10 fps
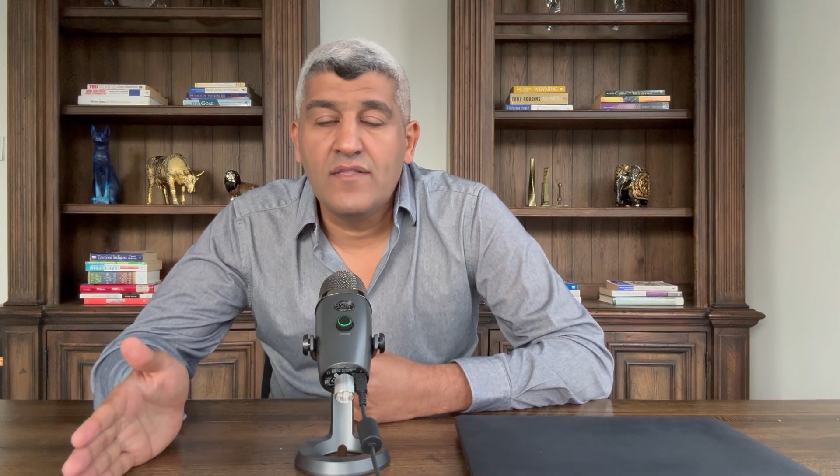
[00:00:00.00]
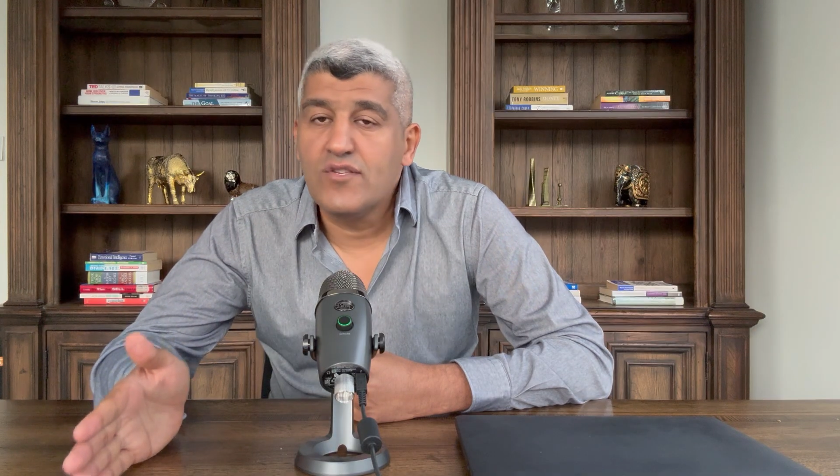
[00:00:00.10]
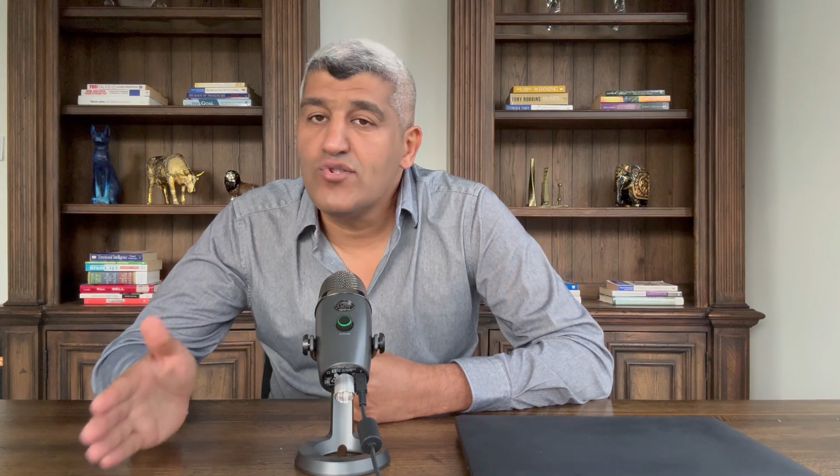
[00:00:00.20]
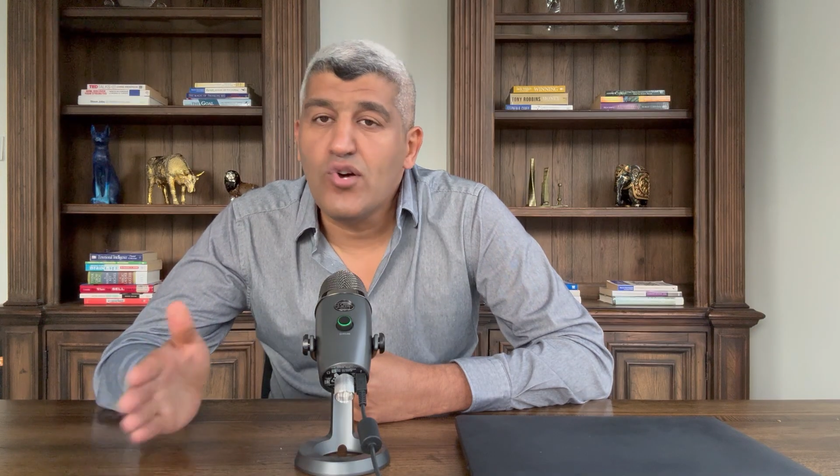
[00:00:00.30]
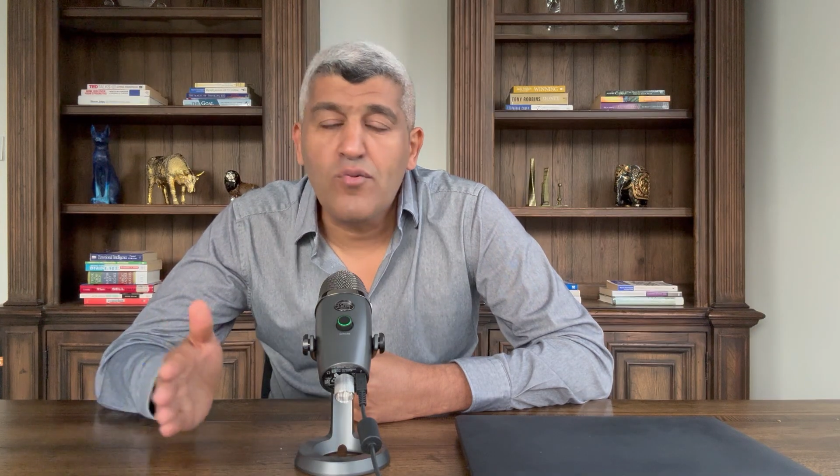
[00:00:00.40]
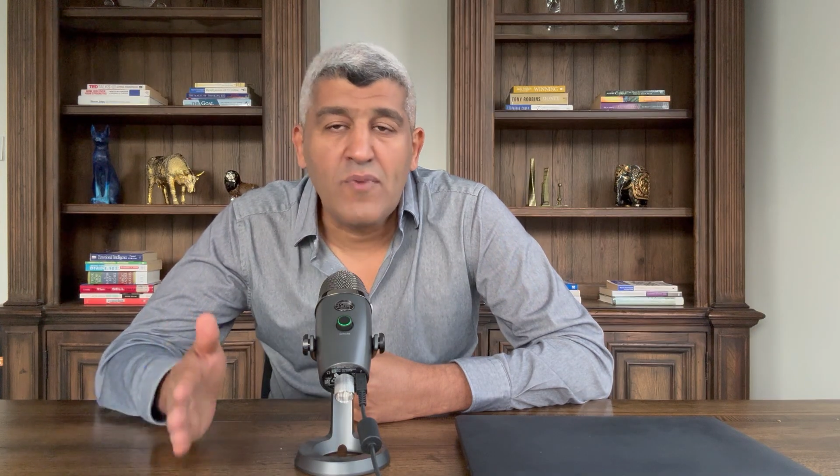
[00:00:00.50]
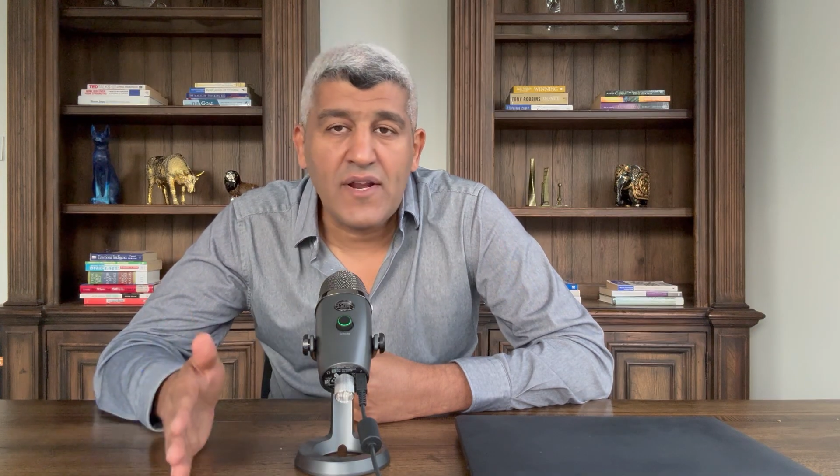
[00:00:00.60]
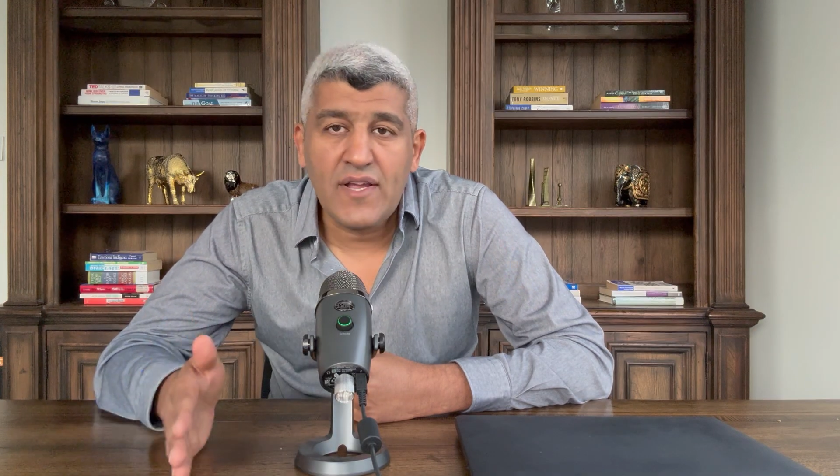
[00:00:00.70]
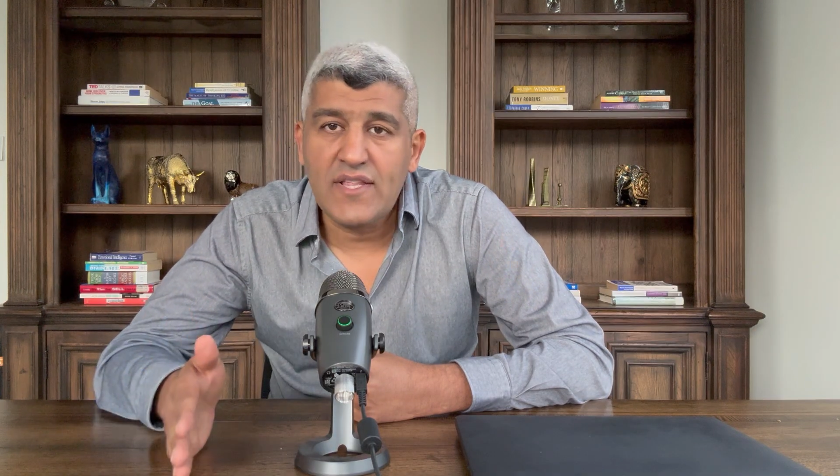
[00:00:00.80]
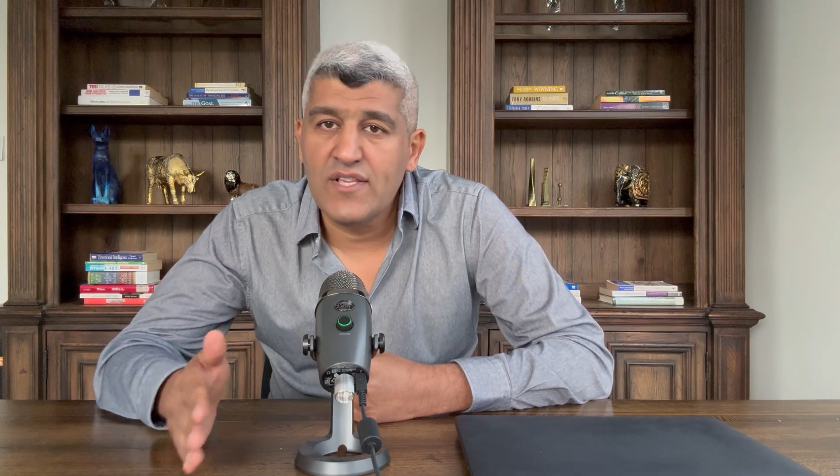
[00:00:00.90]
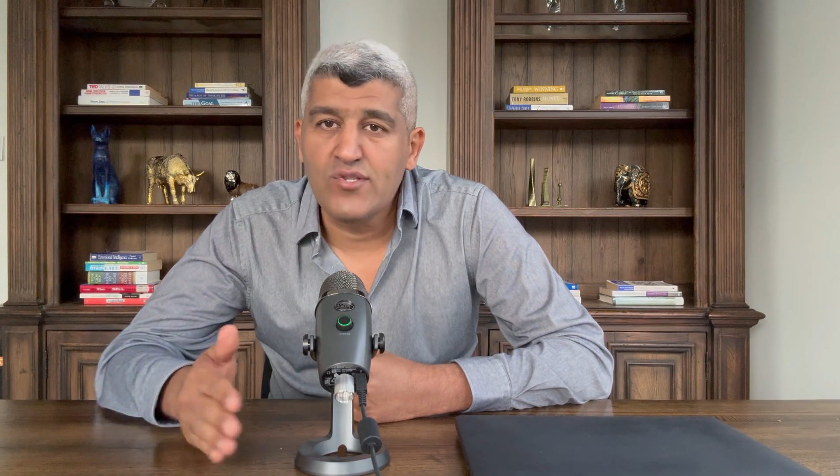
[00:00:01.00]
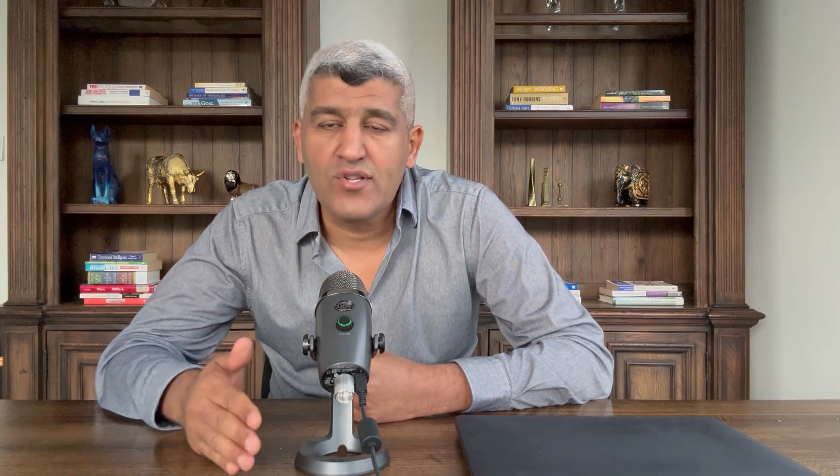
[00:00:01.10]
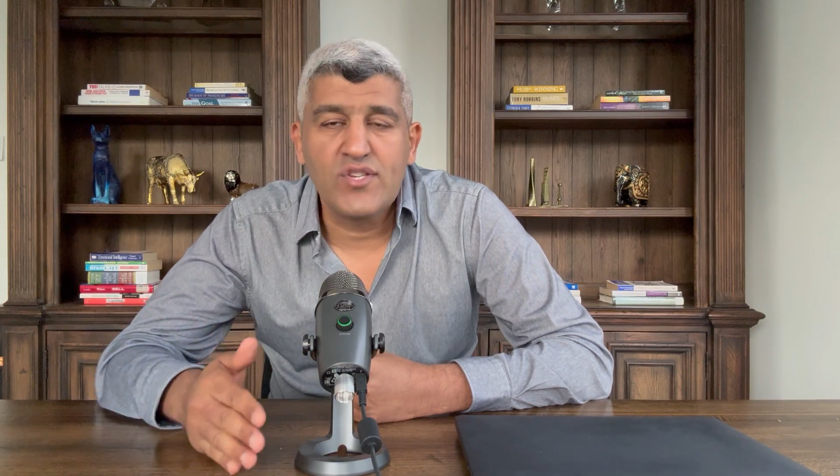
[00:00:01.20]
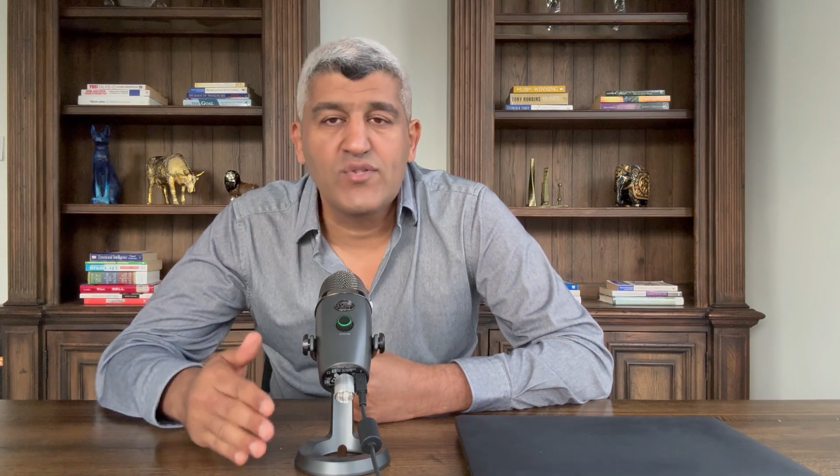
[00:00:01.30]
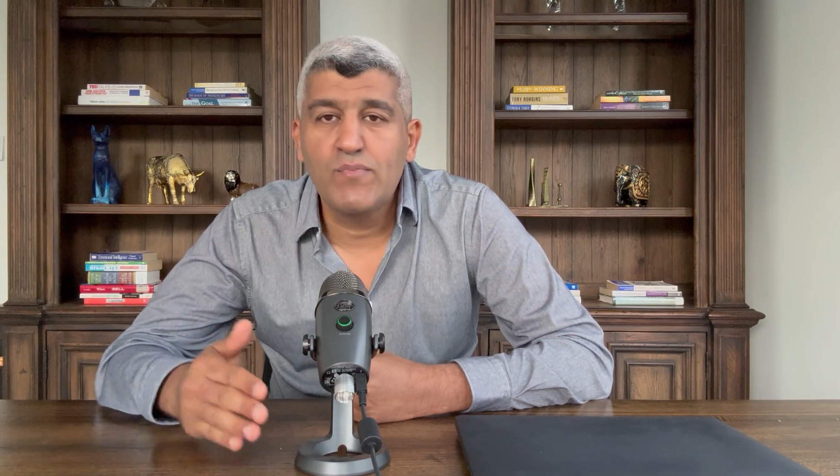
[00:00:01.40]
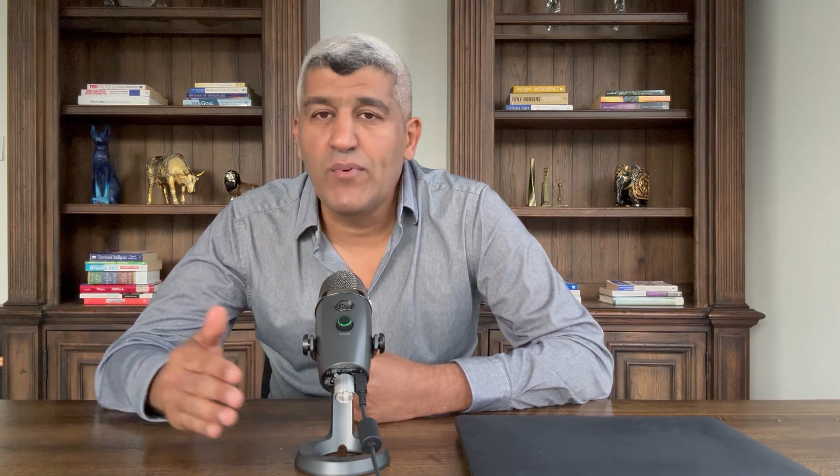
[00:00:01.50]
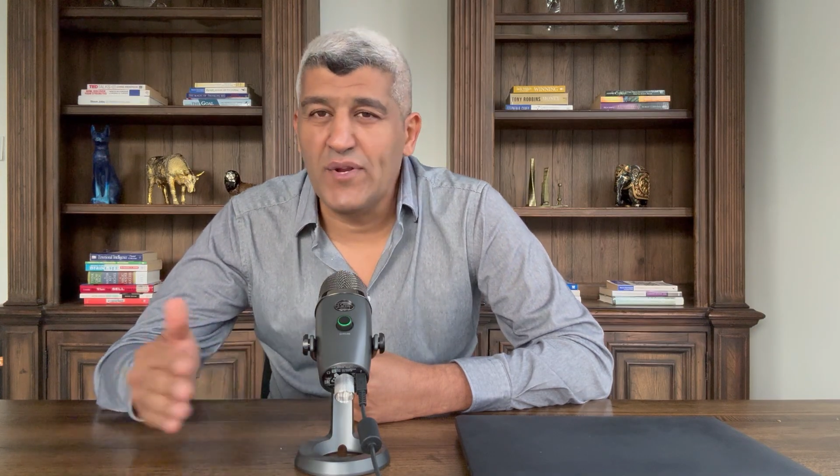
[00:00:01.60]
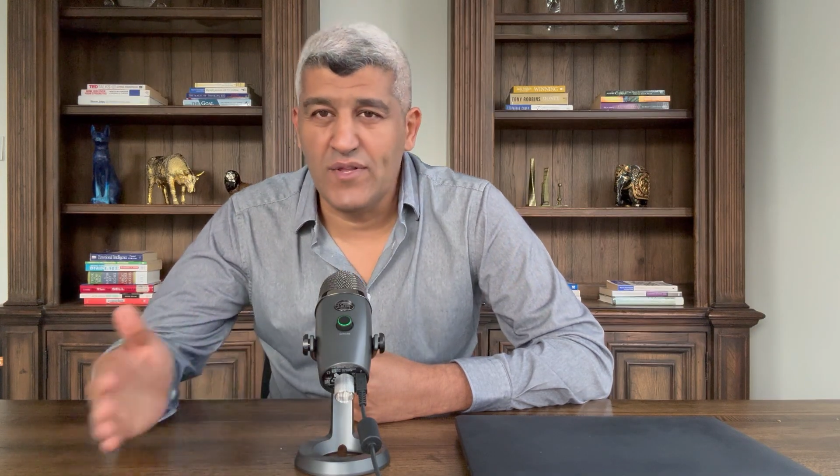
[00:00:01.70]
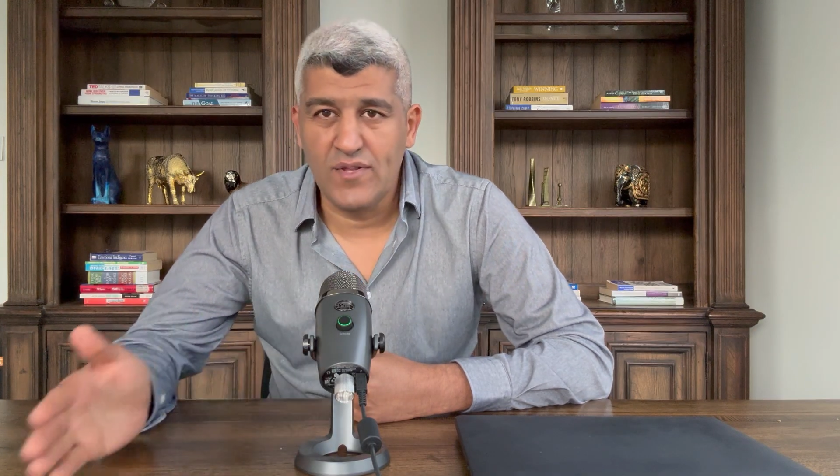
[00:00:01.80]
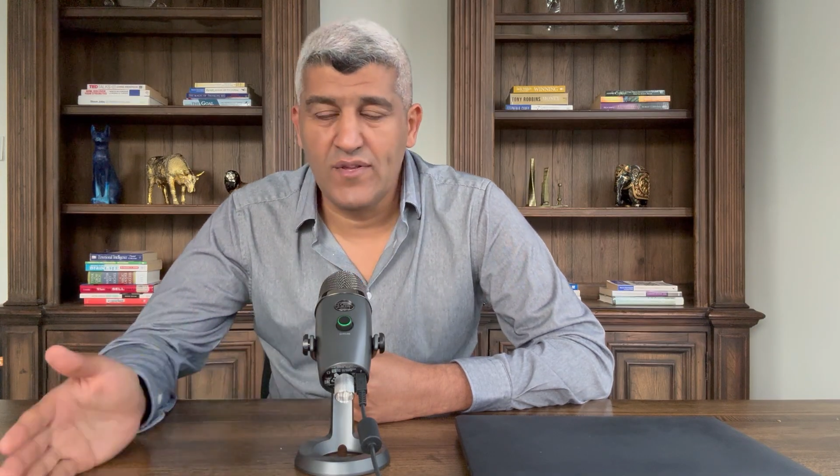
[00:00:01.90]
The stock market is not a
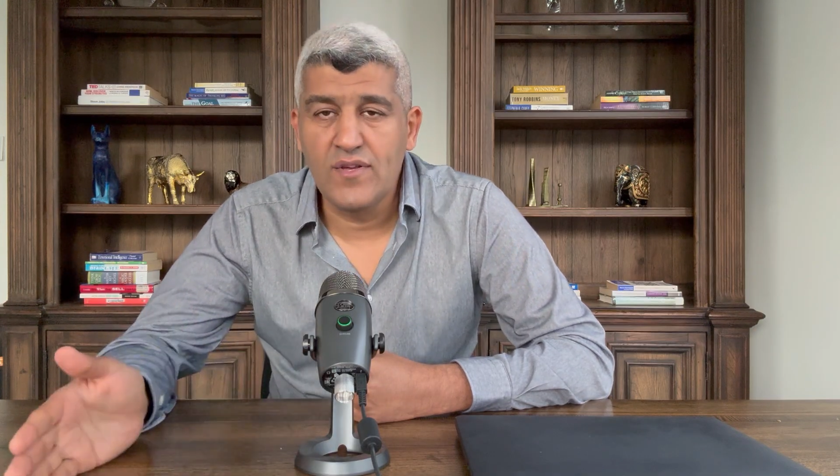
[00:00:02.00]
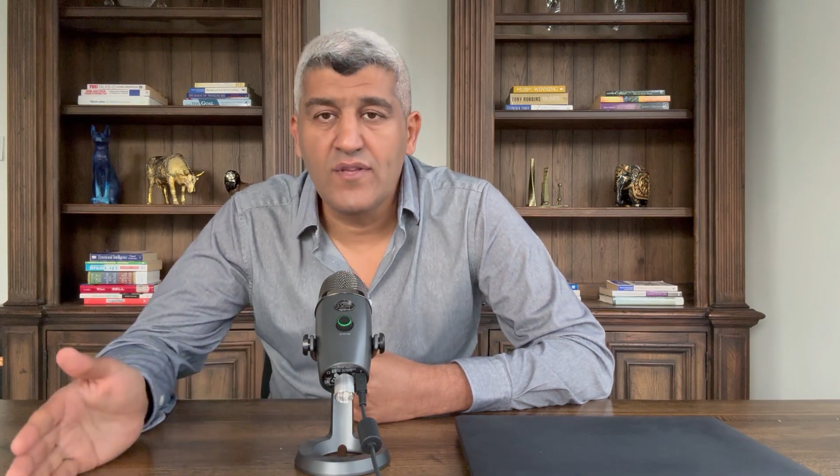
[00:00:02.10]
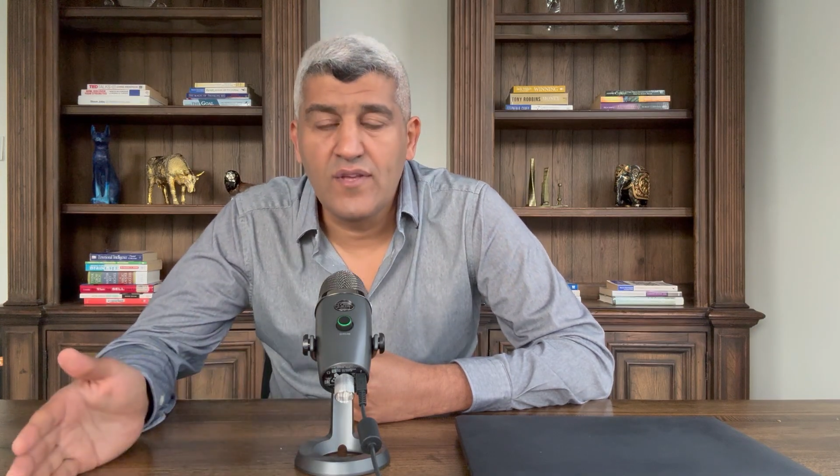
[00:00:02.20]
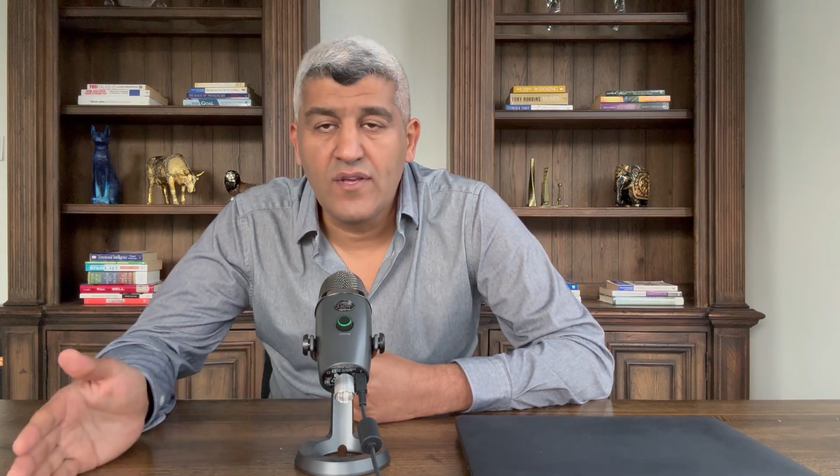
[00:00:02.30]
sprint.